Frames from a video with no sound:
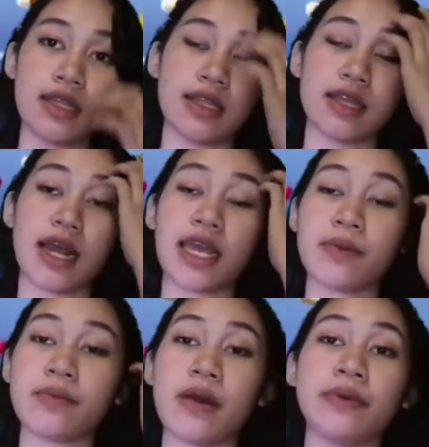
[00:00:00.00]
Then I
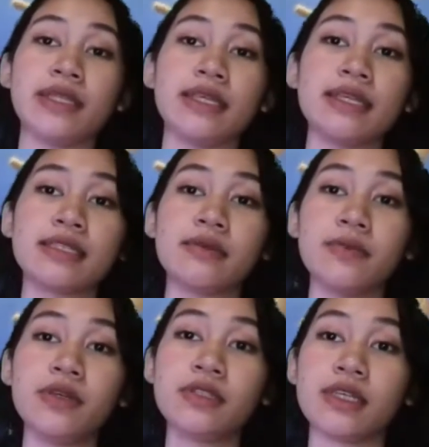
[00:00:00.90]
am rapidly
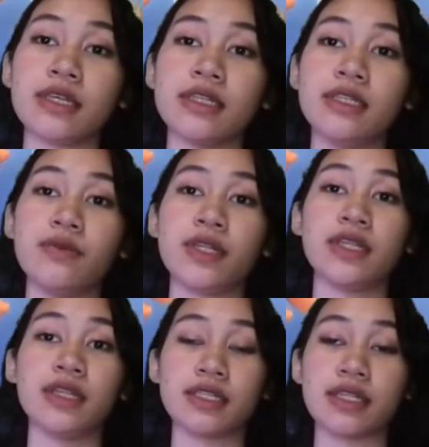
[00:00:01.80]
distributed with
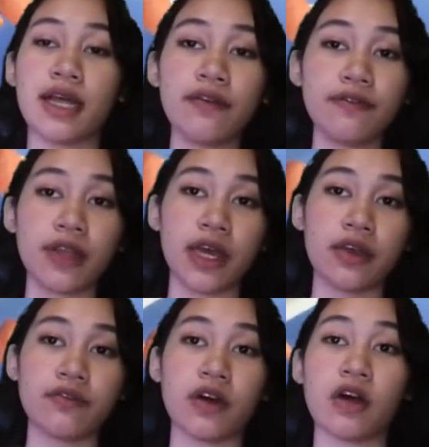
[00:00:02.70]
an initial
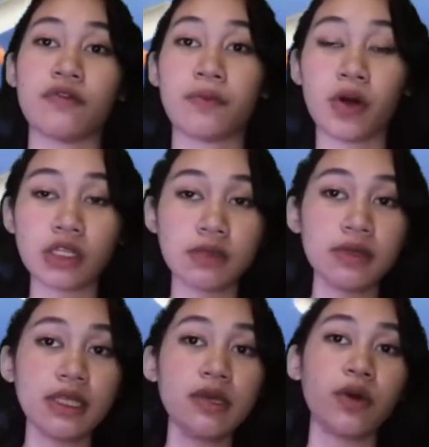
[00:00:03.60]
half-life of
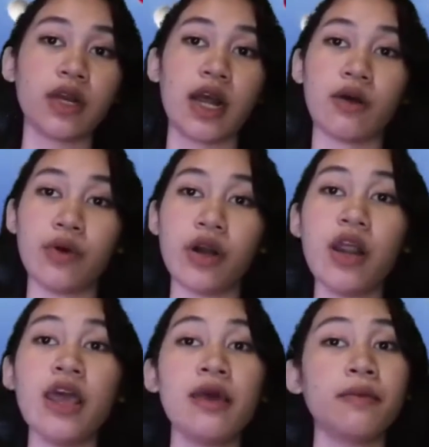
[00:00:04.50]
approximately 1 hour.
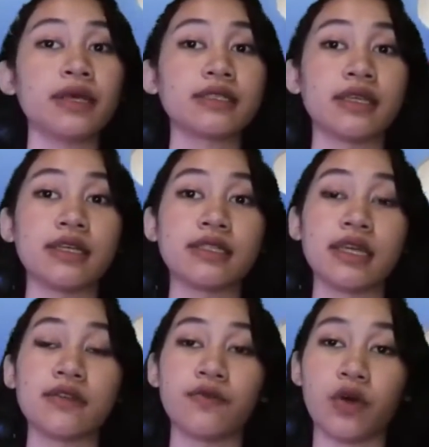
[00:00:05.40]
My
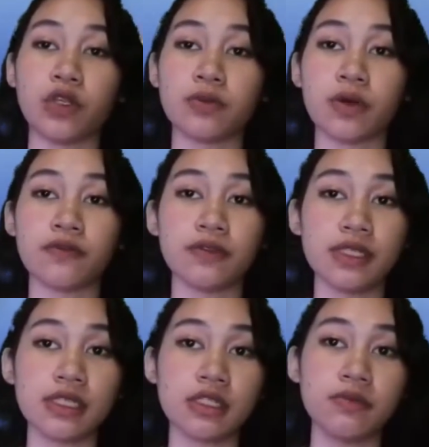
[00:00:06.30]
steady-state volume of
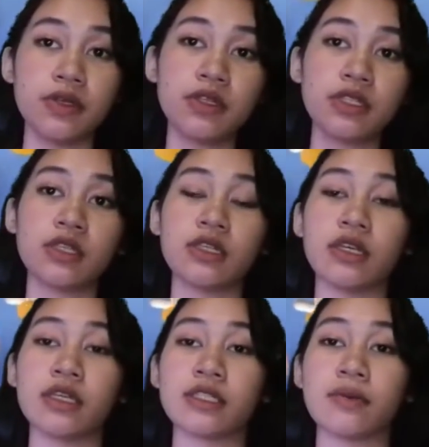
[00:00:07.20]
distribution
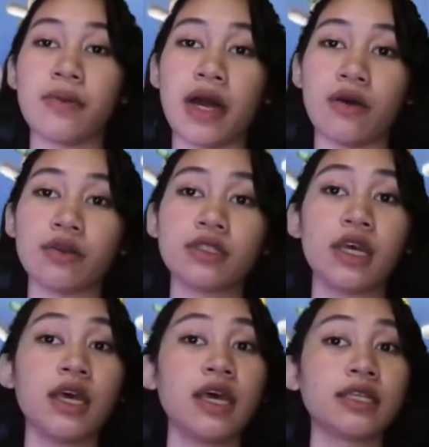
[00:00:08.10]
is about
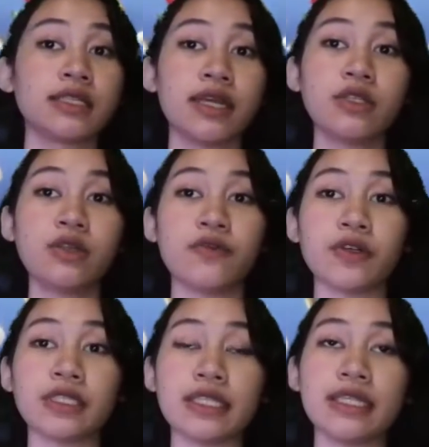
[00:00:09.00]
10 to
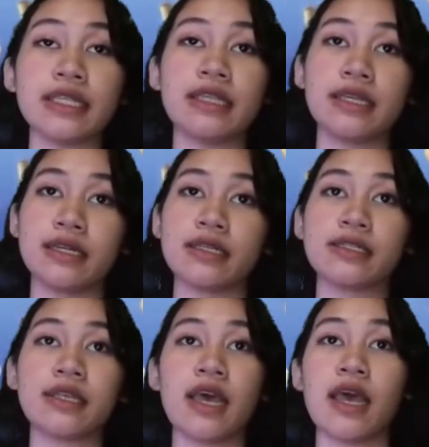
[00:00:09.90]
14
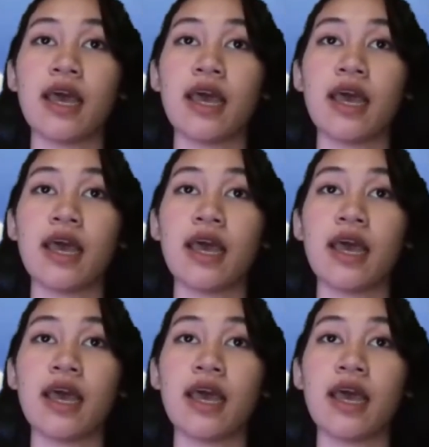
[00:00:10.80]
liters.